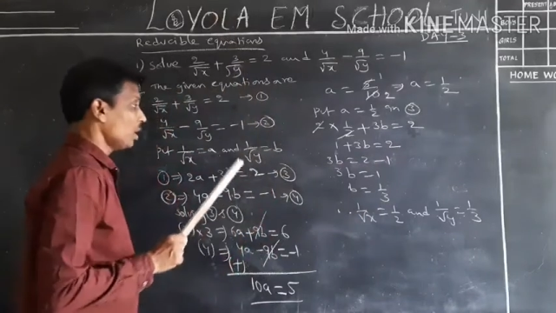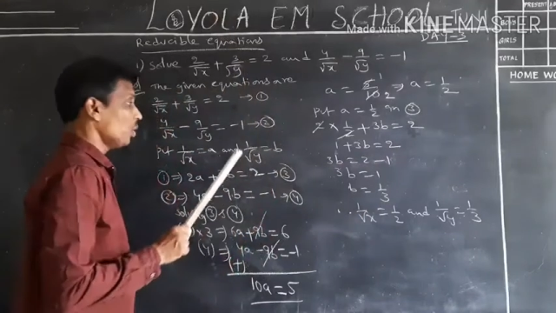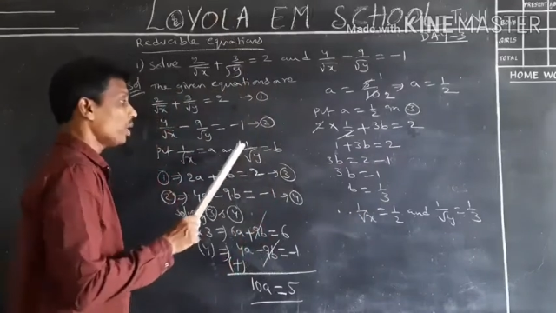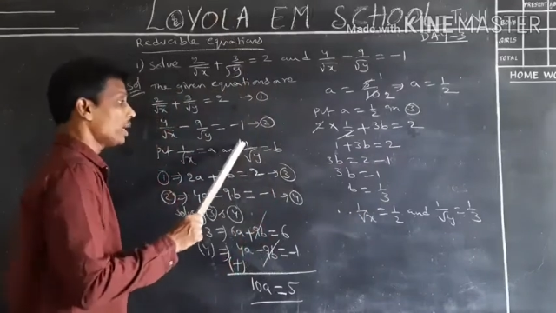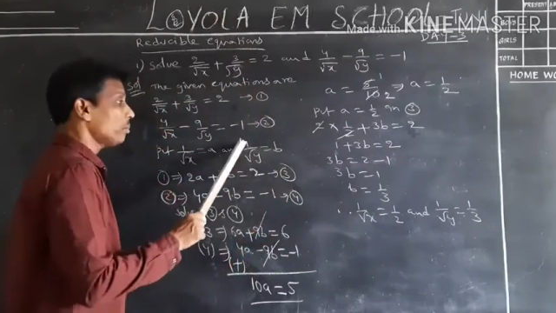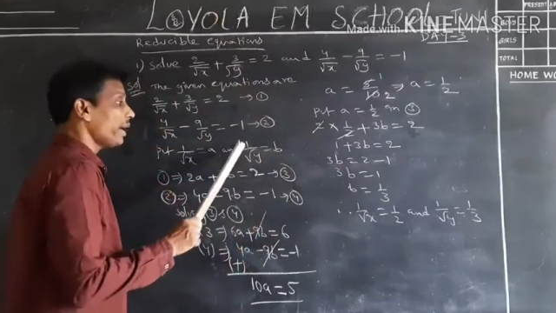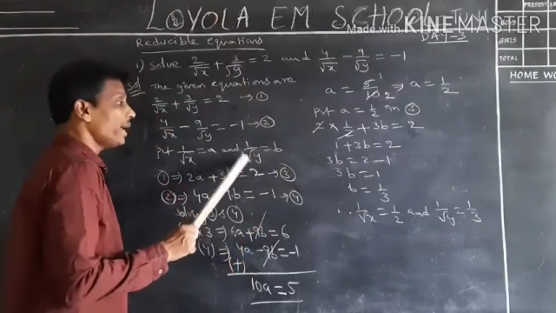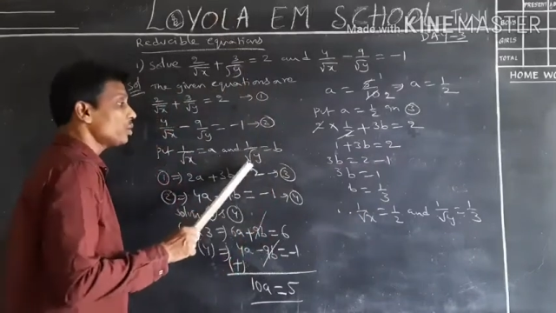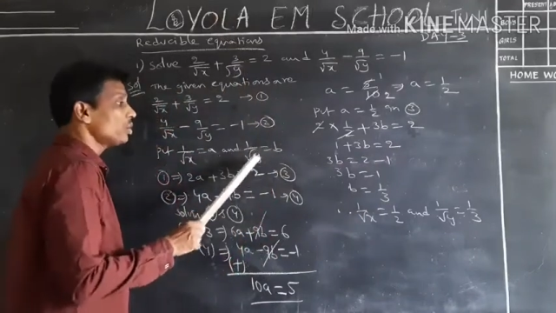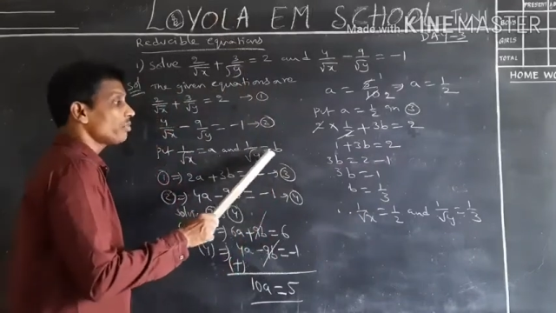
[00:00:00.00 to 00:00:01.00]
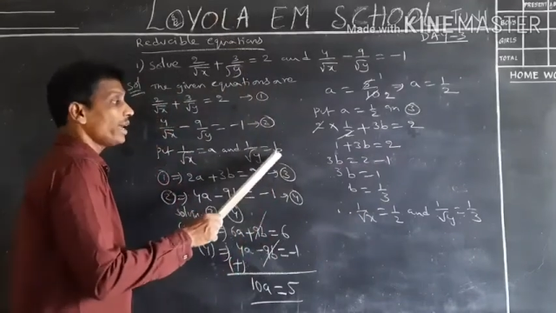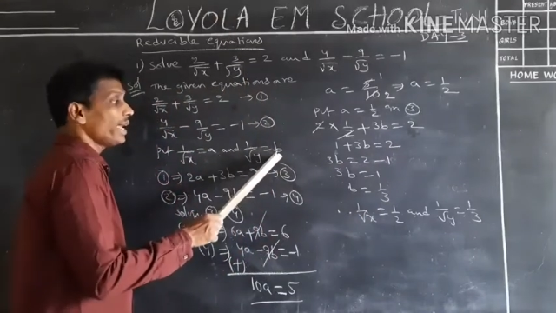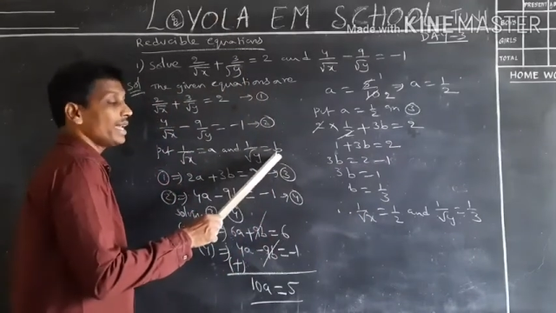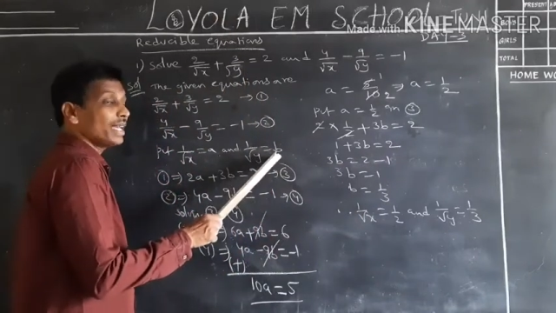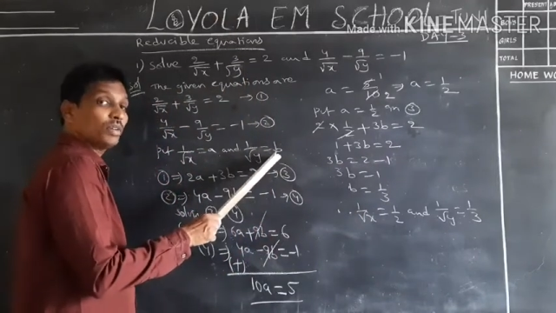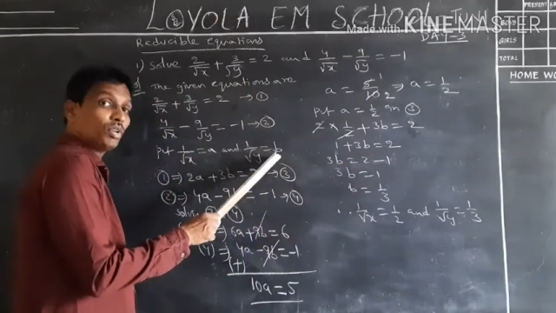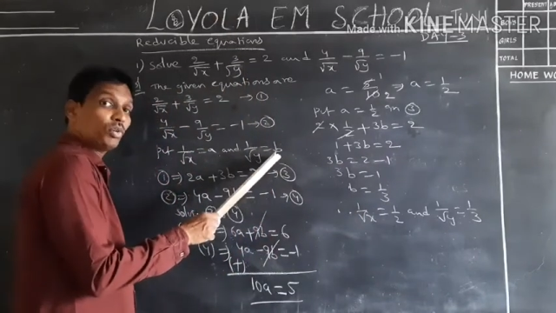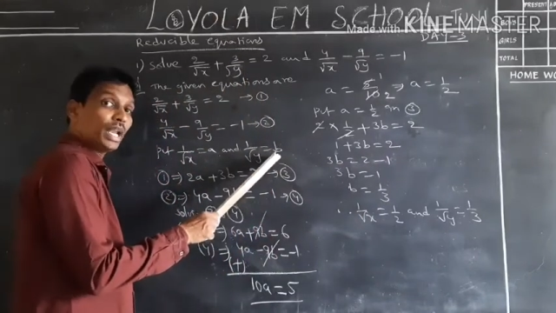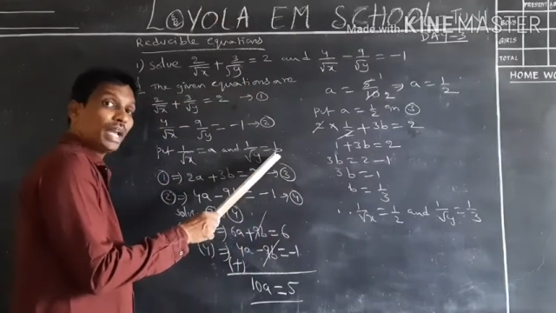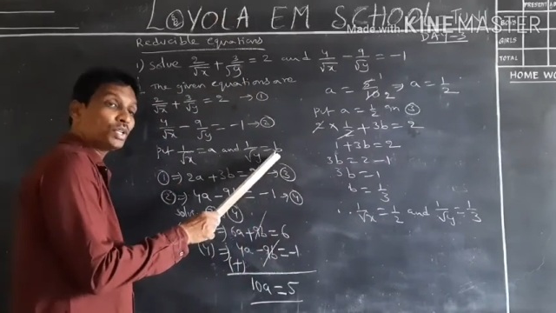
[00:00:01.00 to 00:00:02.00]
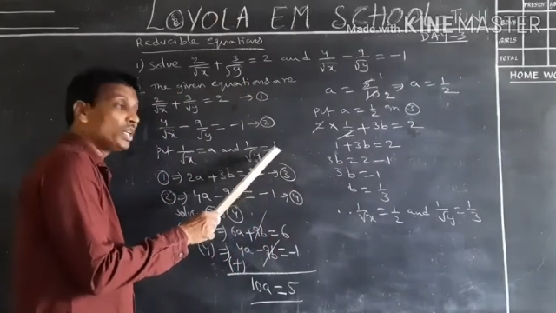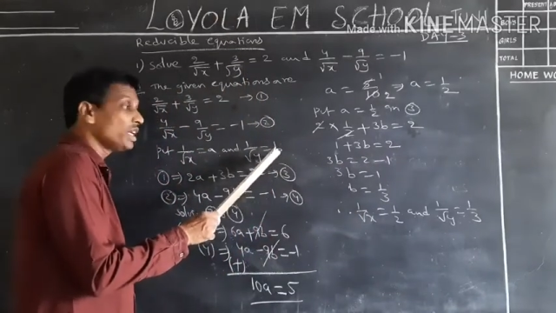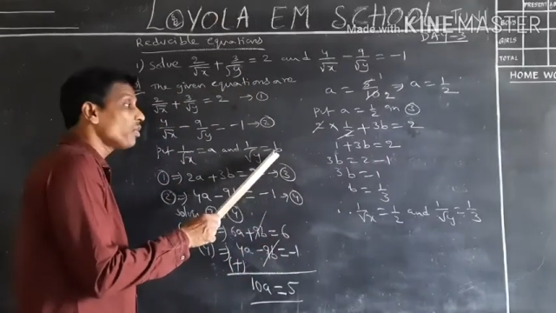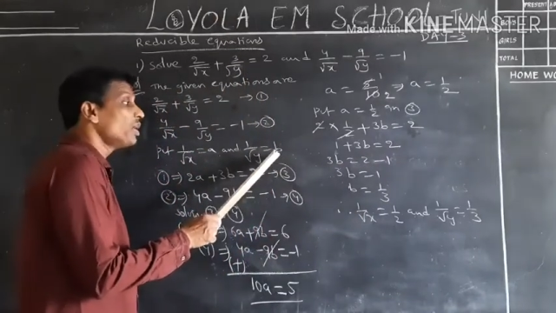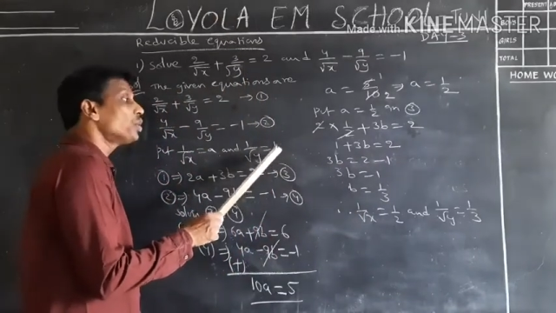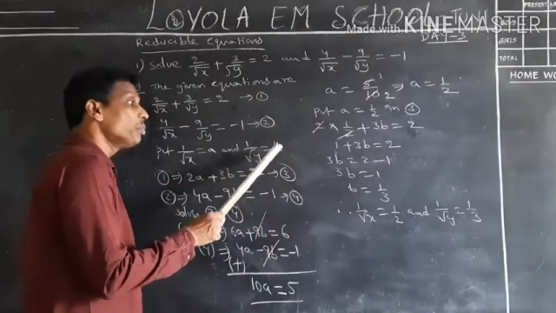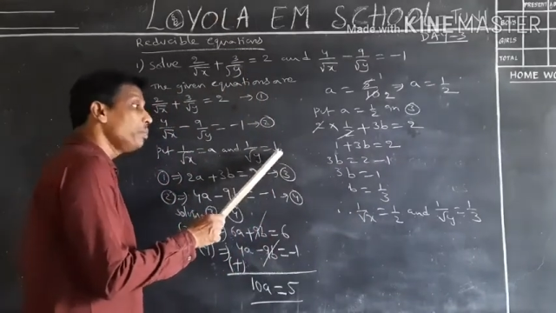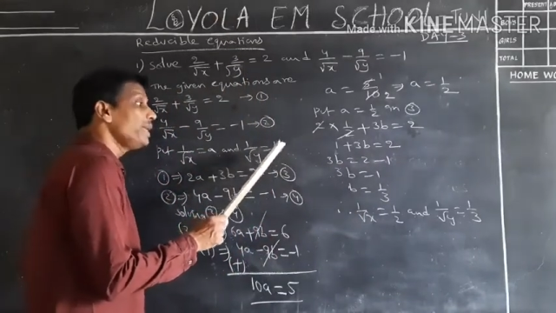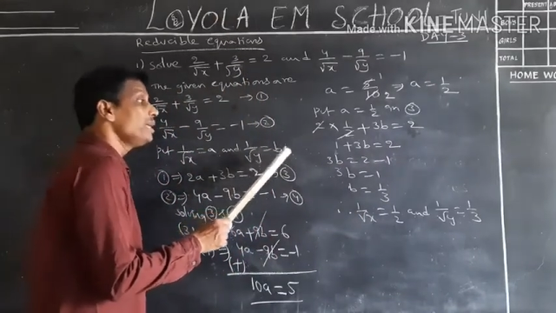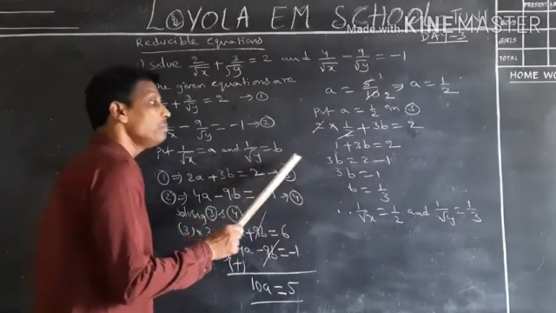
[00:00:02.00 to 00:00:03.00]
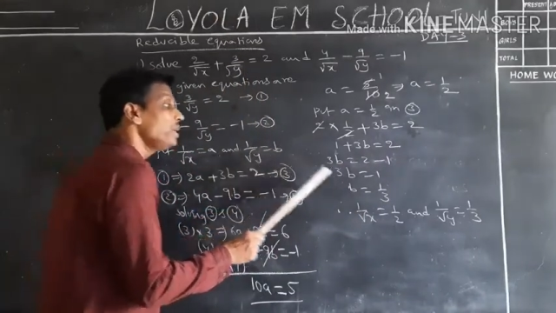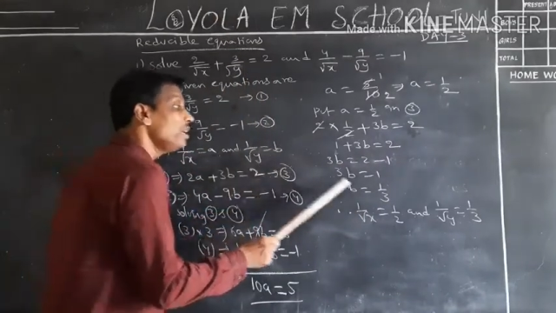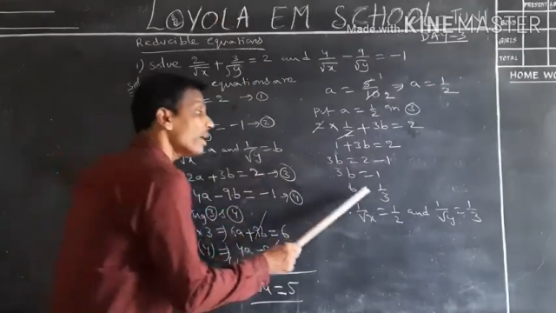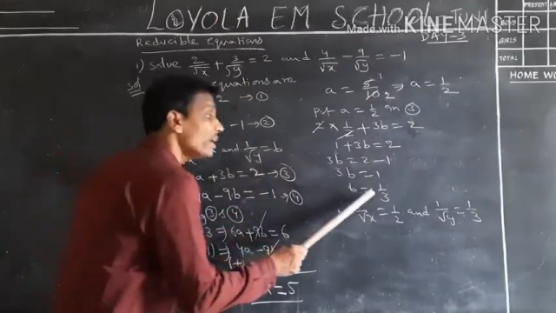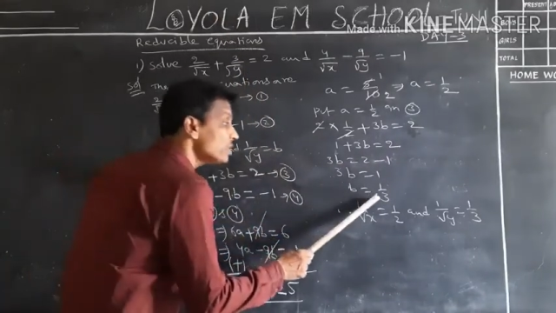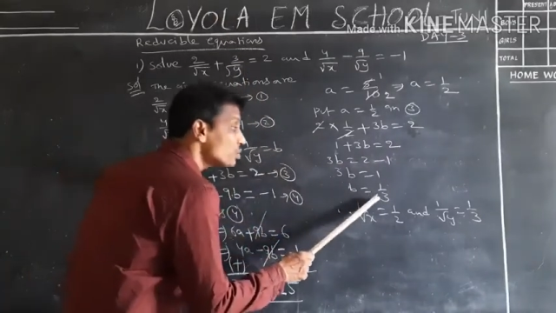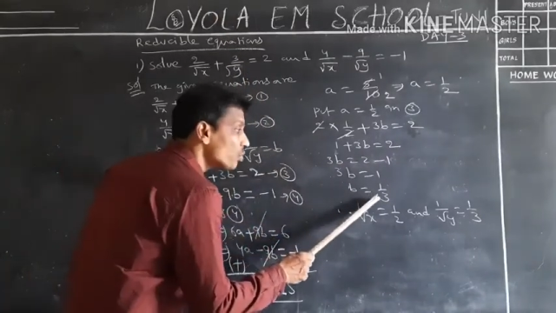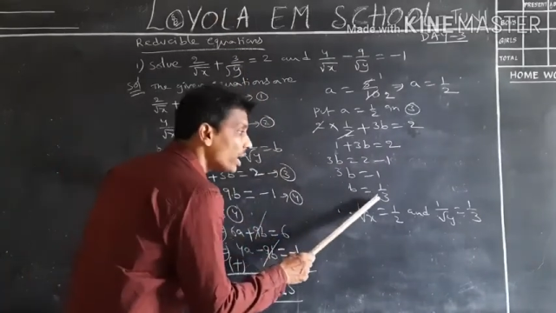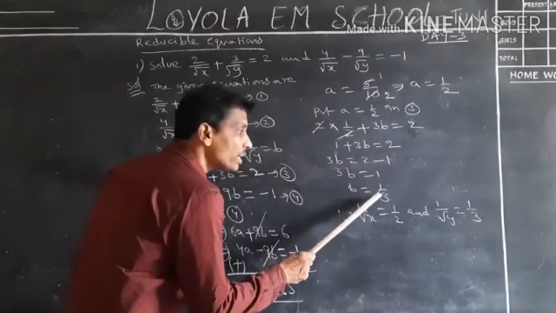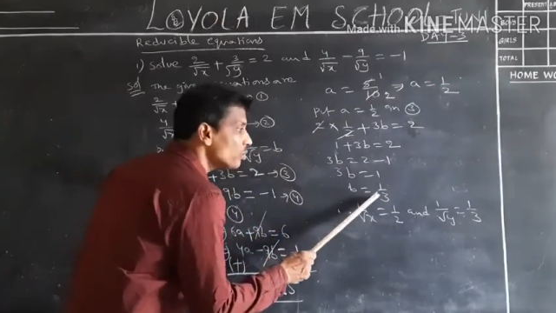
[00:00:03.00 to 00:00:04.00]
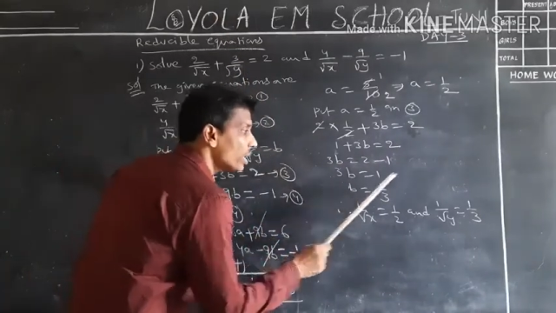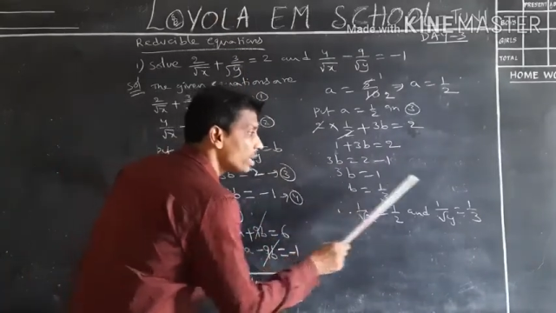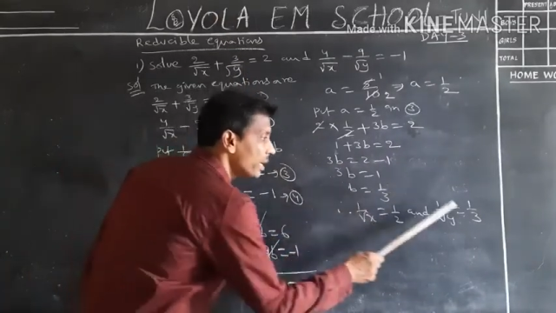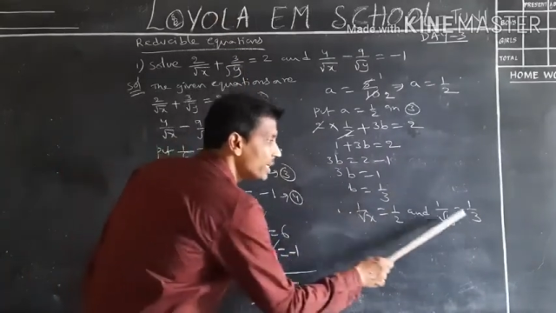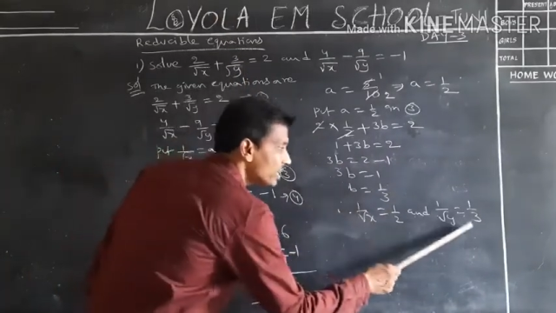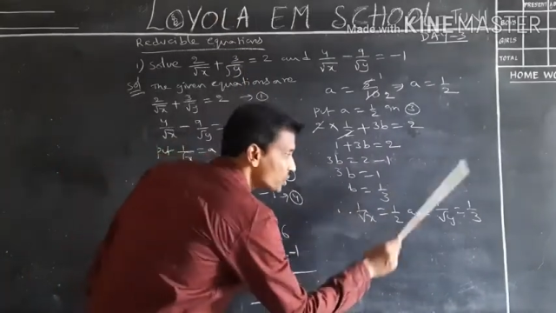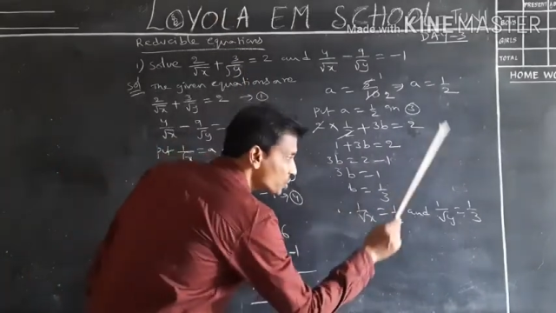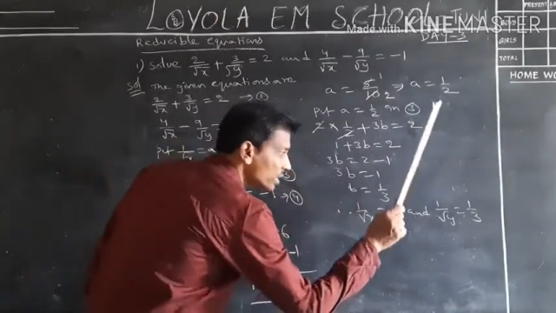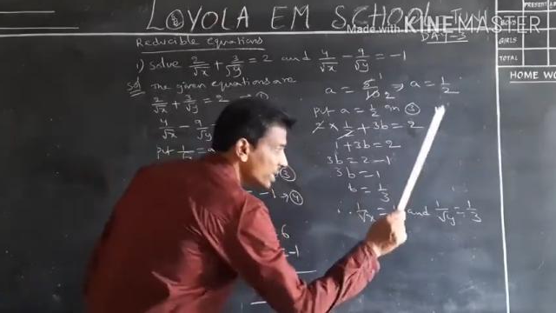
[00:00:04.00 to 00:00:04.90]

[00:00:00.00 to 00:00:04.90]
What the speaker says: 1 by root y we would like to equate to b. B value is what? 1 by 2. So